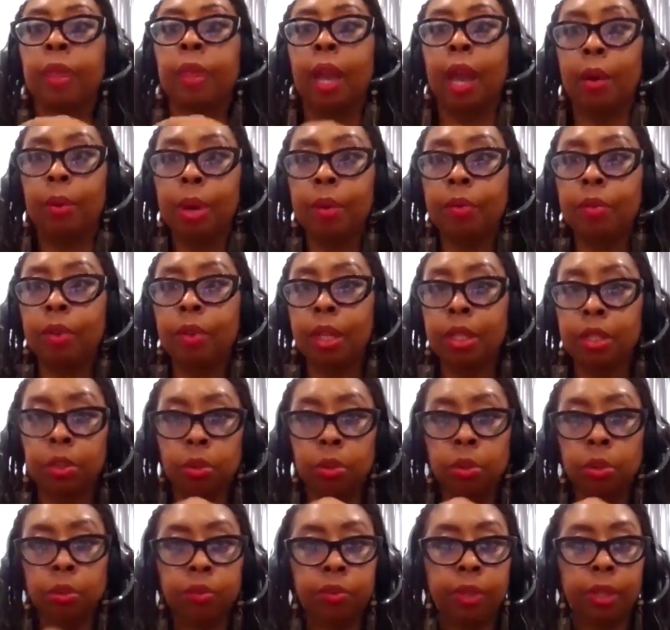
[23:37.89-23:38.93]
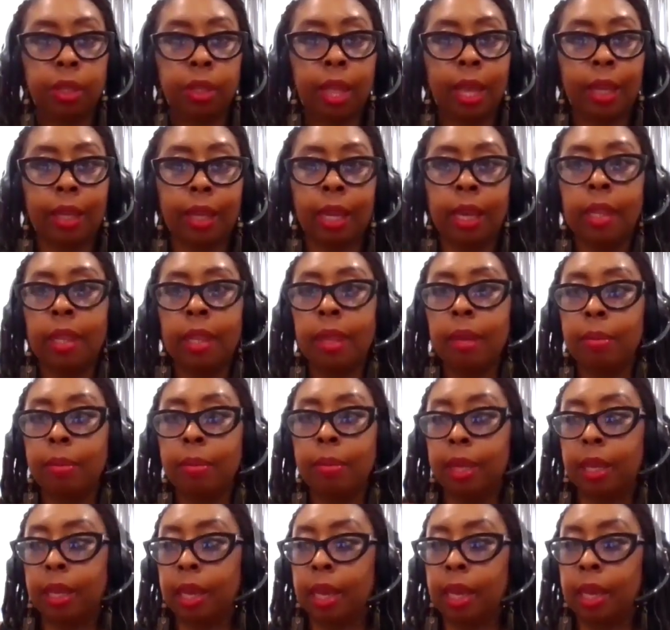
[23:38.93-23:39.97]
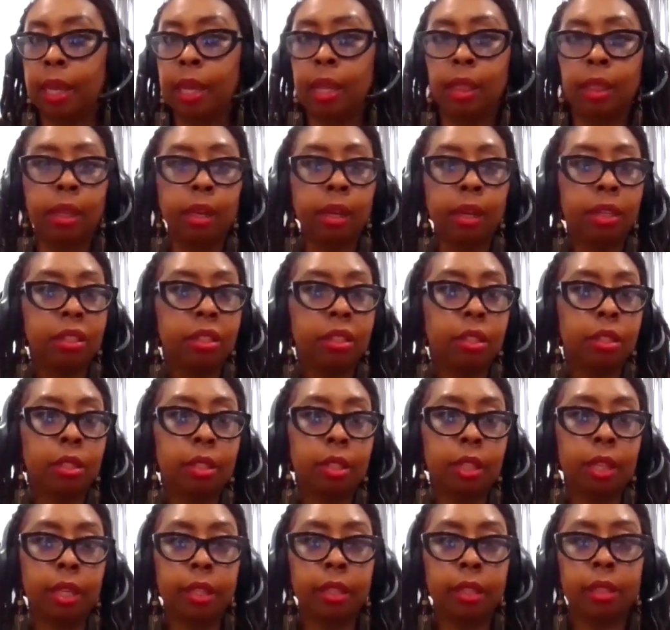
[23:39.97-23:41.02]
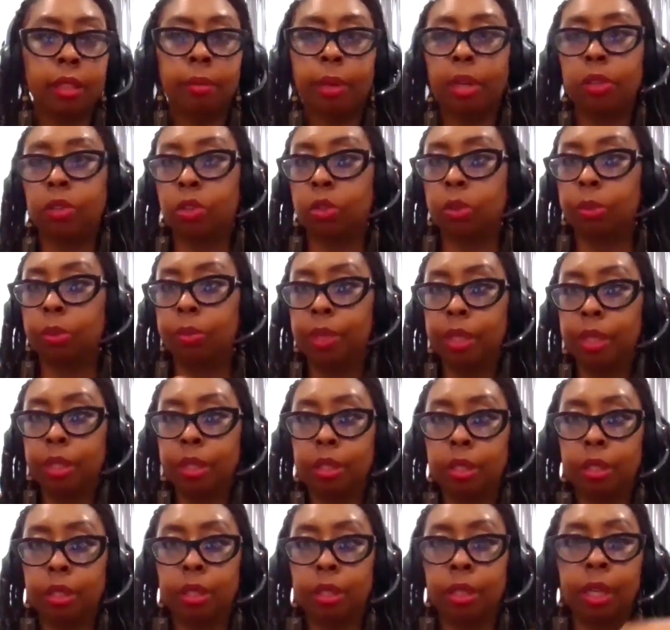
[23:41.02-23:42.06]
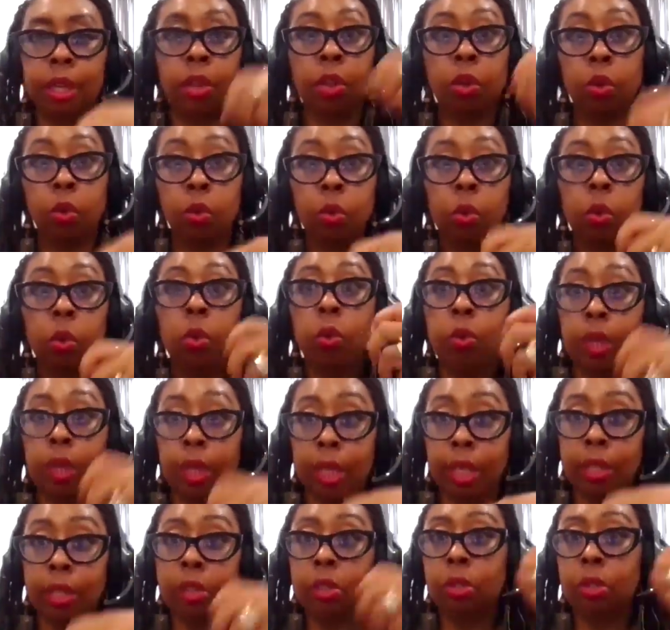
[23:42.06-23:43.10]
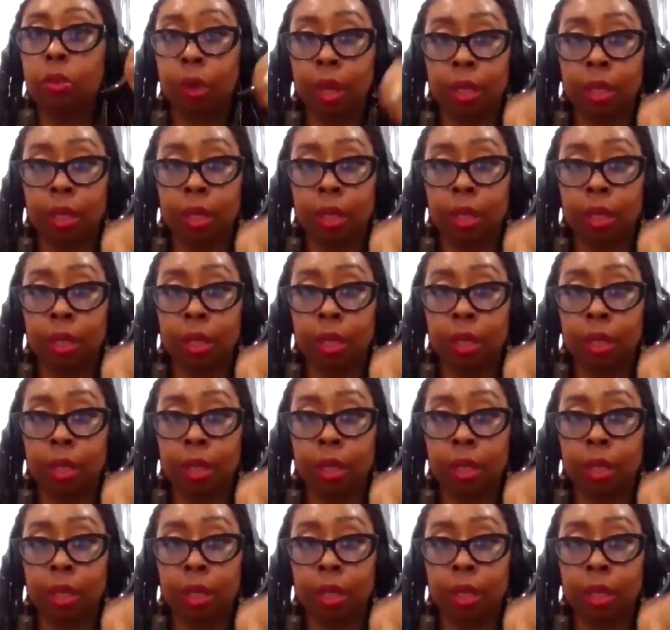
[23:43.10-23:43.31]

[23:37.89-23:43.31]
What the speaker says: However, I do feel like in the beginning, there are just things about your business that you need to